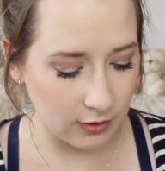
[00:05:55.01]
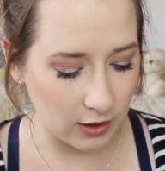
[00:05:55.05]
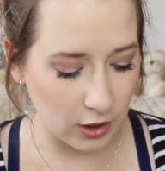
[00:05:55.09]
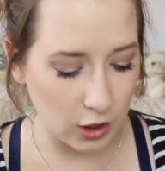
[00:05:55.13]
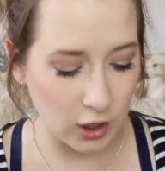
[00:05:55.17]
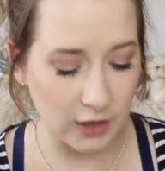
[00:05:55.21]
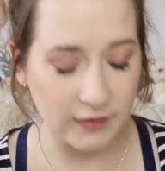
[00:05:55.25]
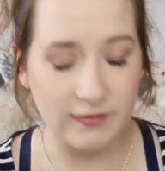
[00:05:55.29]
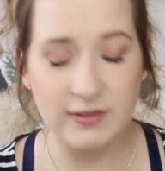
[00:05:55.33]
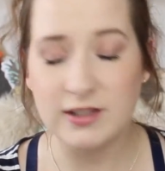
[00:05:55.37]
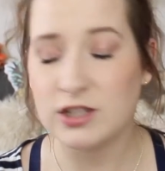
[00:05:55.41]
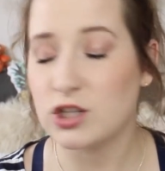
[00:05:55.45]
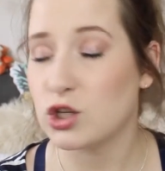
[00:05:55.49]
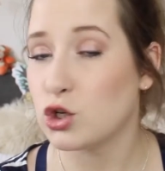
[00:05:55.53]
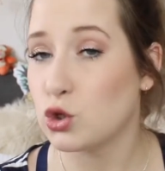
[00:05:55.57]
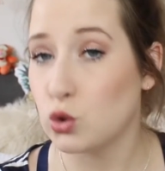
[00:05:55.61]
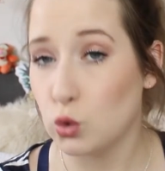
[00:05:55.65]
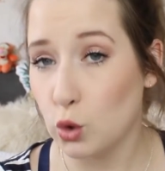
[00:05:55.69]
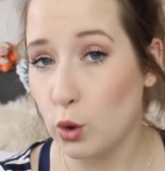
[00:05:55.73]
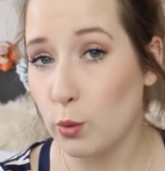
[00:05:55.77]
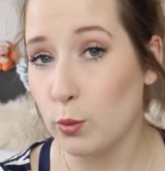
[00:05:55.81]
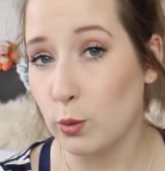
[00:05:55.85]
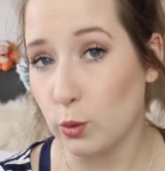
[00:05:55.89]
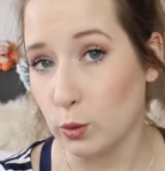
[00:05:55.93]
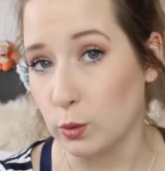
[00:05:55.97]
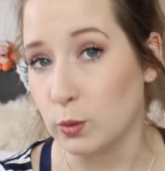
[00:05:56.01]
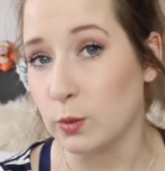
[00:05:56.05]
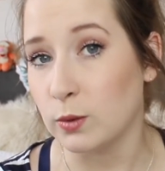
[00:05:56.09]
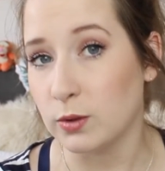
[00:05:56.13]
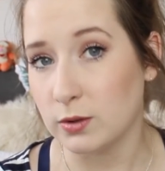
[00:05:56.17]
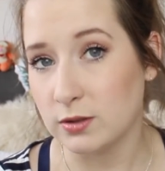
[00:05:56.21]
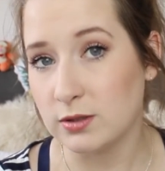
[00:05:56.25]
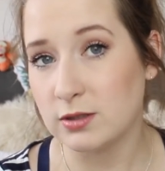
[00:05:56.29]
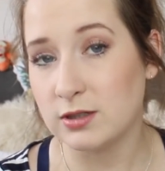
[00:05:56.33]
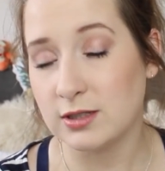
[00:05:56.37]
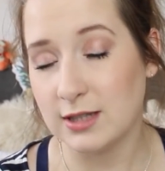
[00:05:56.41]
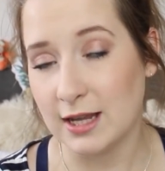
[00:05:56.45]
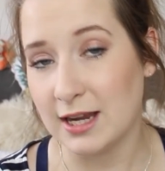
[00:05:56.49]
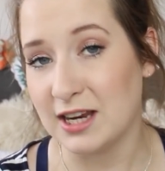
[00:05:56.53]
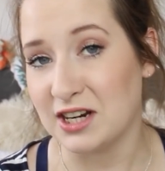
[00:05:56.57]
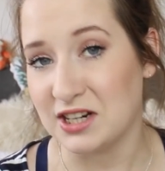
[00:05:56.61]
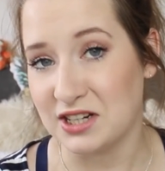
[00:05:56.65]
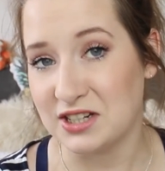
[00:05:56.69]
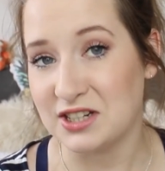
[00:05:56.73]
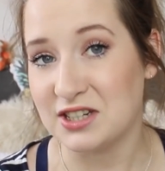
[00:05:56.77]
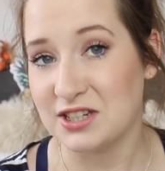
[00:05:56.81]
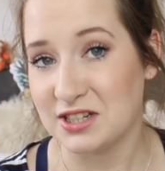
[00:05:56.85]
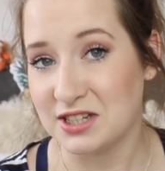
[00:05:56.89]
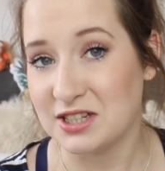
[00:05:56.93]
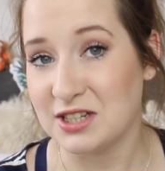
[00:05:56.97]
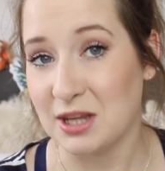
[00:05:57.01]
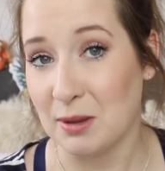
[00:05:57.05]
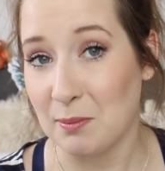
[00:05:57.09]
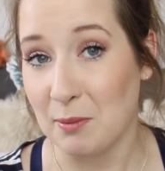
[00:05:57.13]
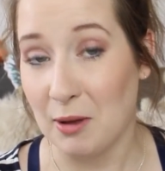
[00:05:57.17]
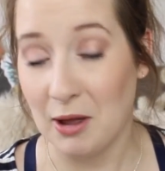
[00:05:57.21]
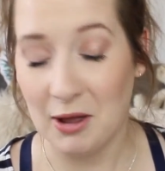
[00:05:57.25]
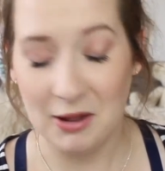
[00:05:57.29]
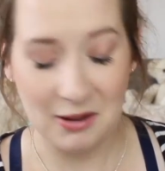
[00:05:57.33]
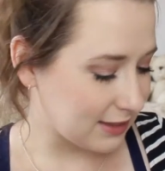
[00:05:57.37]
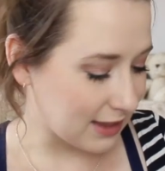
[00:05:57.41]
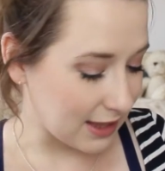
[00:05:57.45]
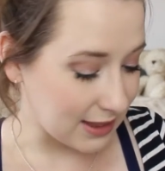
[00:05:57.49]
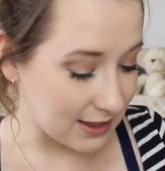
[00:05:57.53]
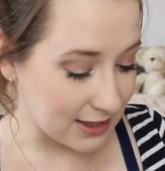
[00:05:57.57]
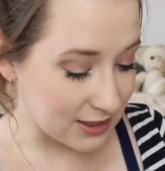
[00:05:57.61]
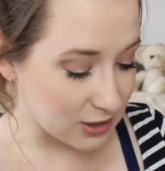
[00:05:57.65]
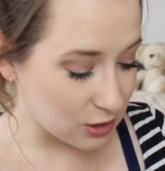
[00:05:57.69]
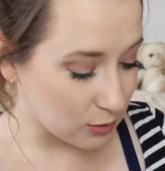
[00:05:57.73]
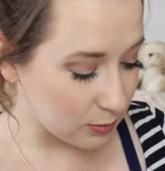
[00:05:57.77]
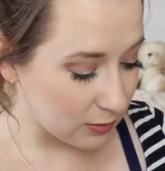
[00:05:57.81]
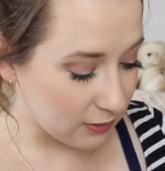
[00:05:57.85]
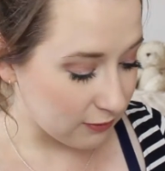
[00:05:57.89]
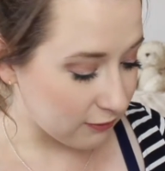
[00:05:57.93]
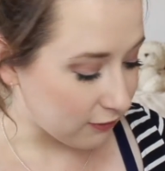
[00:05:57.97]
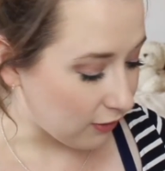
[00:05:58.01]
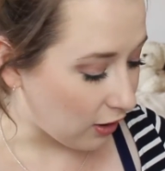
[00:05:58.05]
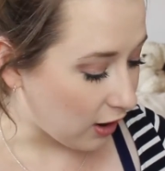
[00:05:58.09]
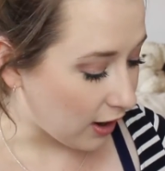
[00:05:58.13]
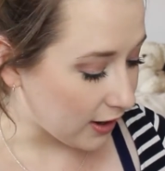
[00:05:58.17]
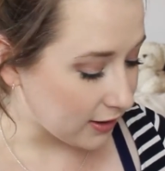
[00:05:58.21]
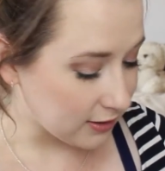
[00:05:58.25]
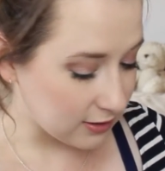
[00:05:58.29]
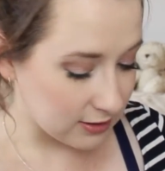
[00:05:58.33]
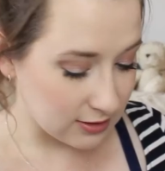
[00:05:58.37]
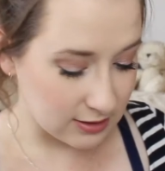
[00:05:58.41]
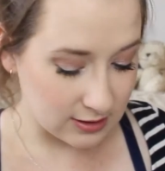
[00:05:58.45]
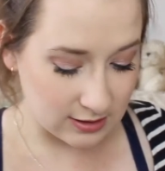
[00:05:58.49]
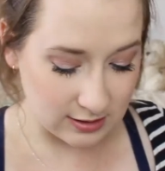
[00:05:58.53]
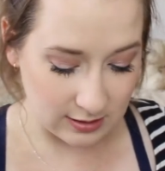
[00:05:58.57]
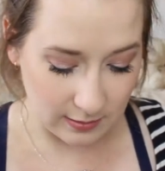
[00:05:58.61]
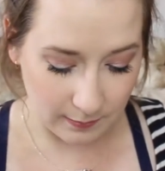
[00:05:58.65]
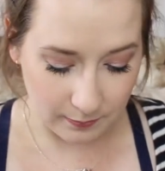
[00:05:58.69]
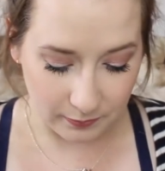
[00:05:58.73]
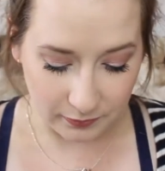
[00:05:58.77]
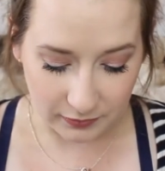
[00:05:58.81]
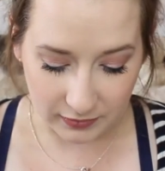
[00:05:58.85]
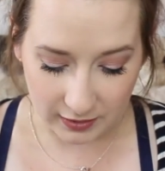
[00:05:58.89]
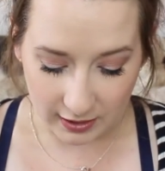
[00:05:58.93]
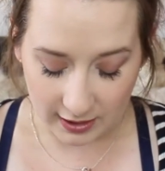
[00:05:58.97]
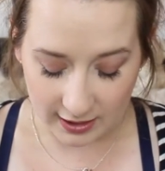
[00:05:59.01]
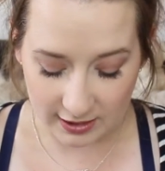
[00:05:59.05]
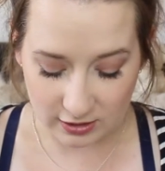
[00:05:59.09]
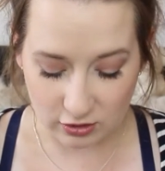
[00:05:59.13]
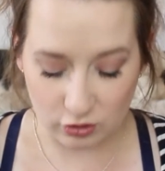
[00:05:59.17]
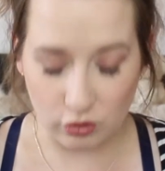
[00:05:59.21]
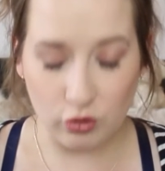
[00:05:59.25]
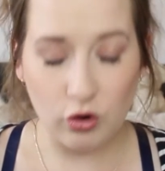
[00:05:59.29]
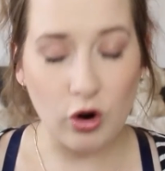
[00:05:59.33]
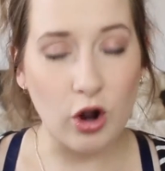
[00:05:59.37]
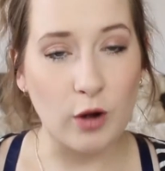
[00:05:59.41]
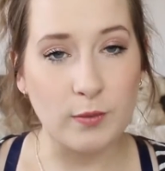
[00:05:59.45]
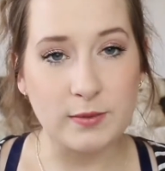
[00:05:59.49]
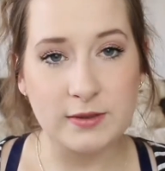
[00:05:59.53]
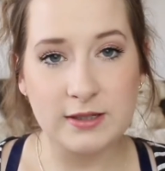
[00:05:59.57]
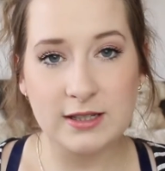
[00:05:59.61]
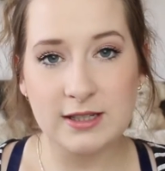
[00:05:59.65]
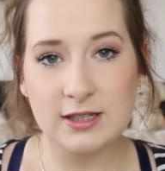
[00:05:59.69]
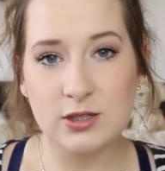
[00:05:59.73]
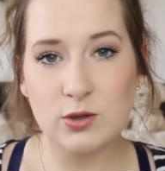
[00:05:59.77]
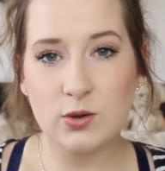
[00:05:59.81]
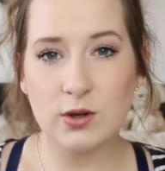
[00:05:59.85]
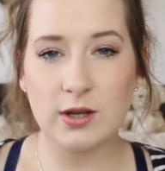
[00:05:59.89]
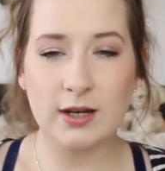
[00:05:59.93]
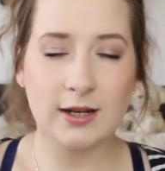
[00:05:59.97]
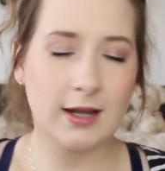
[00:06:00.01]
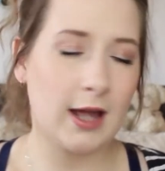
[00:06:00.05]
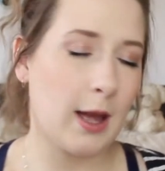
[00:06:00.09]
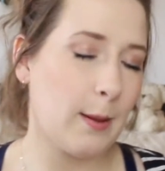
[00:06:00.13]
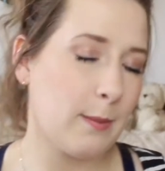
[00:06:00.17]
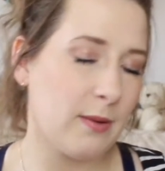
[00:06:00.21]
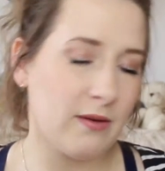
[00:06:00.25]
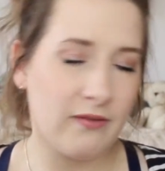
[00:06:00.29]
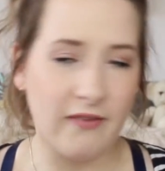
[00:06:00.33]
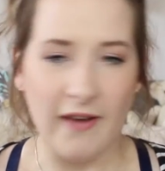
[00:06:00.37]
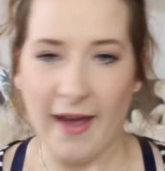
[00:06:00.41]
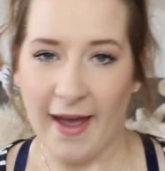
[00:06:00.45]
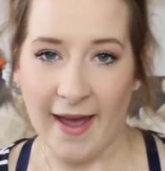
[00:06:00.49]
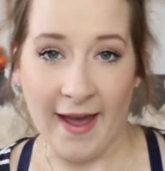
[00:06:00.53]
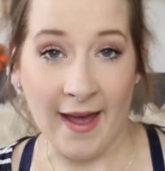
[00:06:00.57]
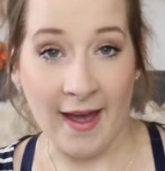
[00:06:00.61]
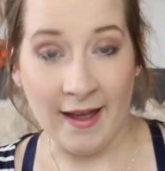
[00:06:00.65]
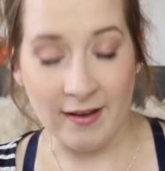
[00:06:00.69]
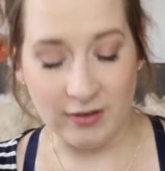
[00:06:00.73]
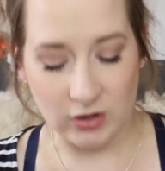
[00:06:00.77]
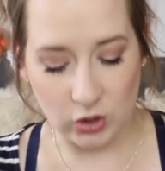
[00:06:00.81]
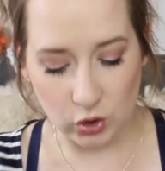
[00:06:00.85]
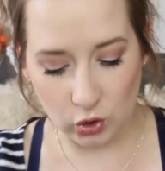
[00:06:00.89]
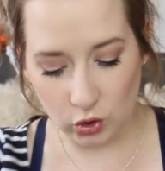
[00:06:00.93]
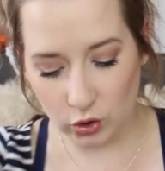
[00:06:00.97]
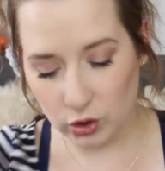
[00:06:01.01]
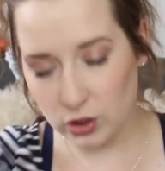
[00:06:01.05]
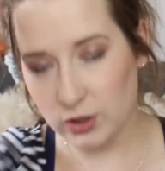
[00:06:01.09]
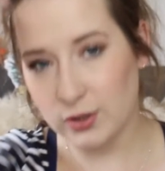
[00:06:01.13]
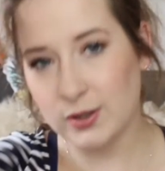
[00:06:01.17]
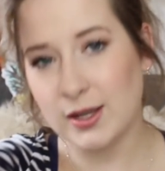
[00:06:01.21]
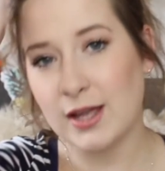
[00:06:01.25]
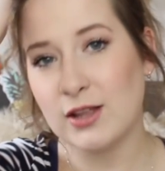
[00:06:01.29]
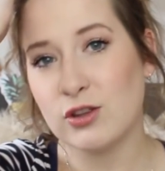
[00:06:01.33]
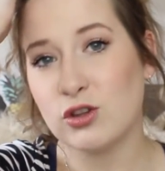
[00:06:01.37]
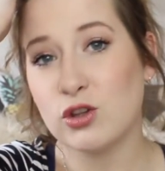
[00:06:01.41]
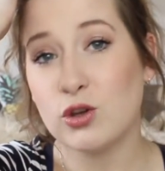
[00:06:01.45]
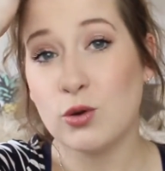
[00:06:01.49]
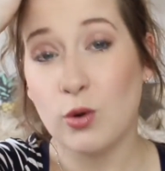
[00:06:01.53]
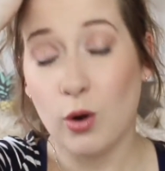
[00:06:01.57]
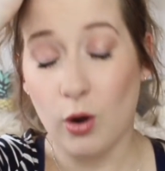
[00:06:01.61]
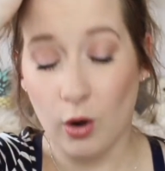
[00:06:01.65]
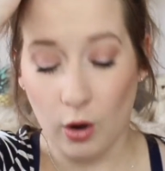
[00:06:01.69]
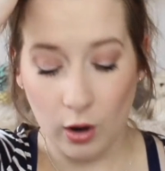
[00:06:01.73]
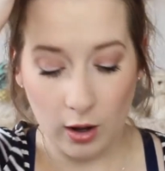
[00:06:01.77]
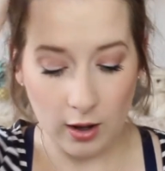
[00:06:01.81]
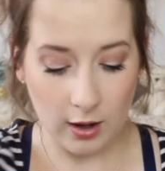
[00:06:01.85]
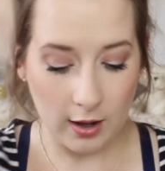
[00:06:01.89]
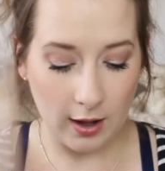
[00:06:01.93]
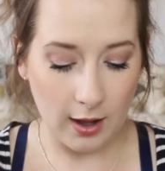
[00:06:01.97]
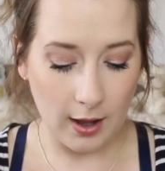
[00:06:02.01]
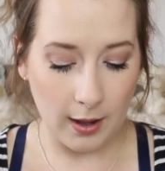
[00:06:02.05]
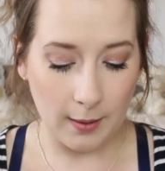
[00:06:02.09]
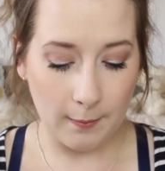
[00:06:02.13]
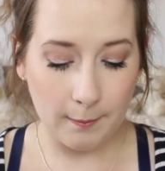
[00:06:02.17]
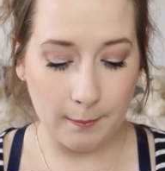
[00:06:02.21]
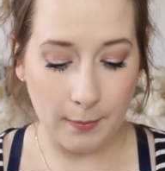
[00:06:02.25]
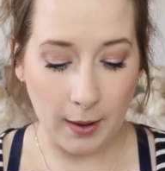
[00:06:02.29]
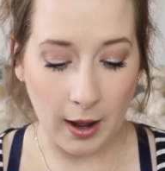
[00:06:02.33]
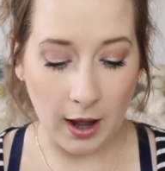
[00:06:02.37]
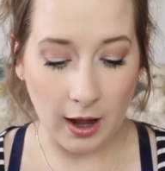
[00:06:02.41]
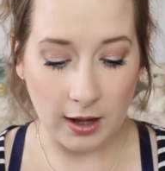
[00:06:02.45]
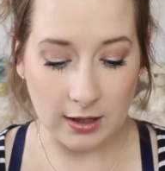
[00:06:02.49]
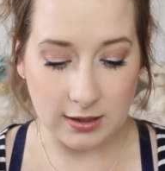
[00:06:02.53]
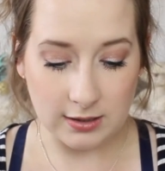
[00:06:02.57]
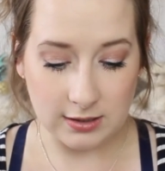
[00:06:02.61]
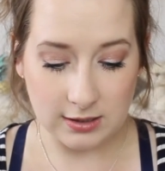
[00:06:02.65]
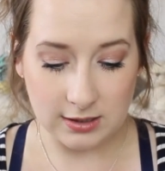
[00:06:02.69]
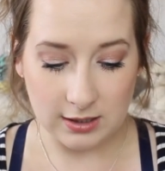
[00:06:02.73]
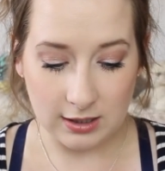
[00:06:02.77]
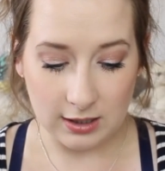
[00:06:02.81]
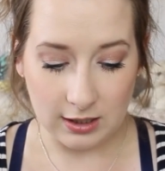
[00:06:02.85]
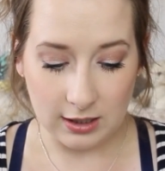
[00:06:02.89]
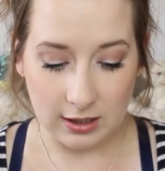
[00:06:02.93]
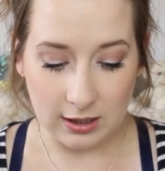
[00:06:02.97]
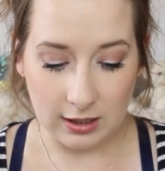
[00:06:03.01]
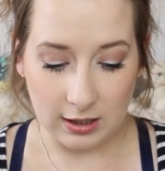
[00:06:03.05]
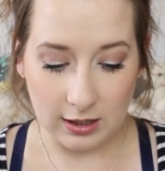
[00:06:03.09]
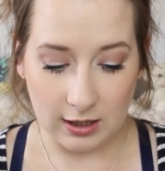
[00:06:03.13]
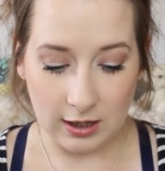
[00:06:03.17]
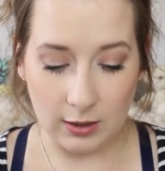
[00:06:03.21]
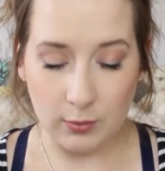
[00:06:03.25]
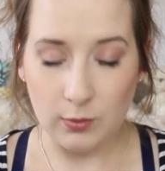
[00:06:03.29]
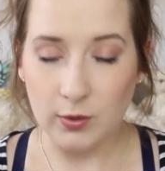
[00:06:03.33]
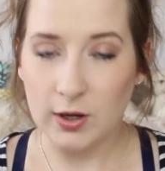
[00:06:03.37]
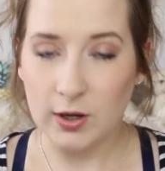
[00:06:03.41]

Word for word: But if it's a normal England summer, then this will be fine because it's cropped, so you're still going to get a bit of air and you're not going to get too hot, but it